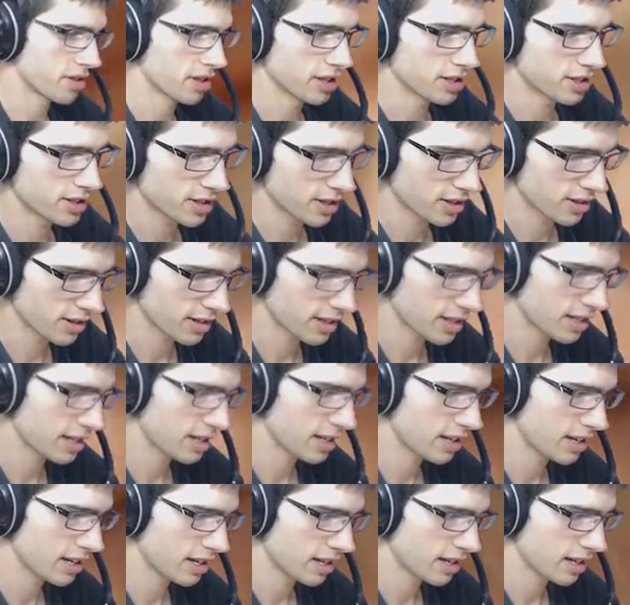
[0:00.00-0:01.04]
off to the side.
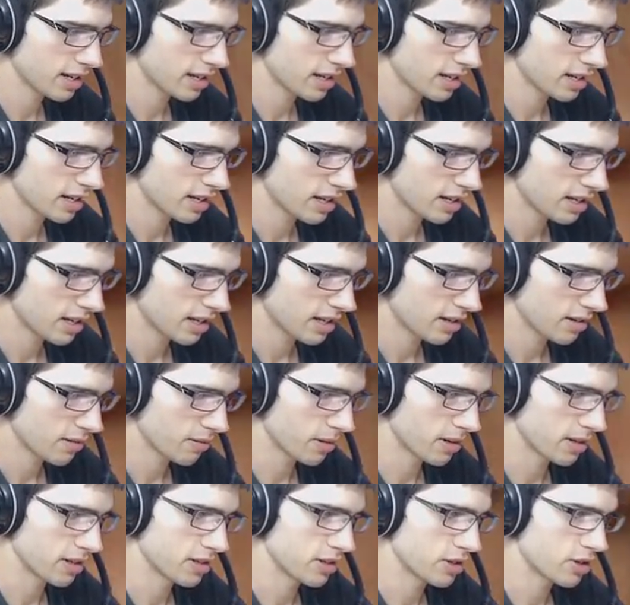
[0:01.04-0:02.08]

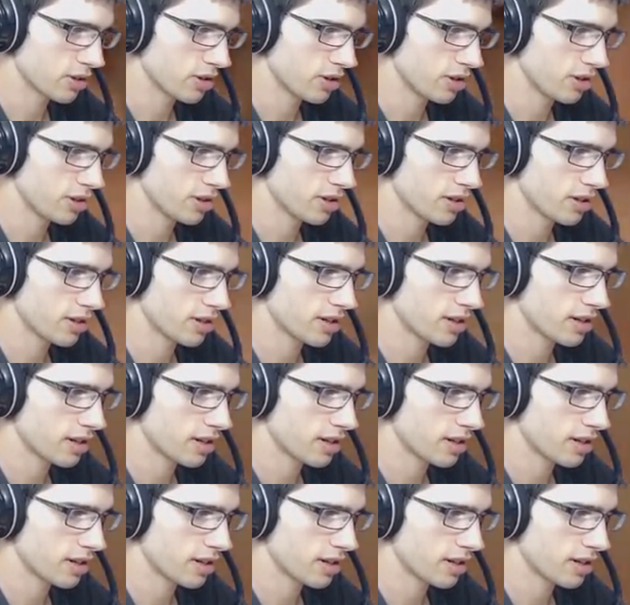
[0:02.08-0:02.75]
1, 2.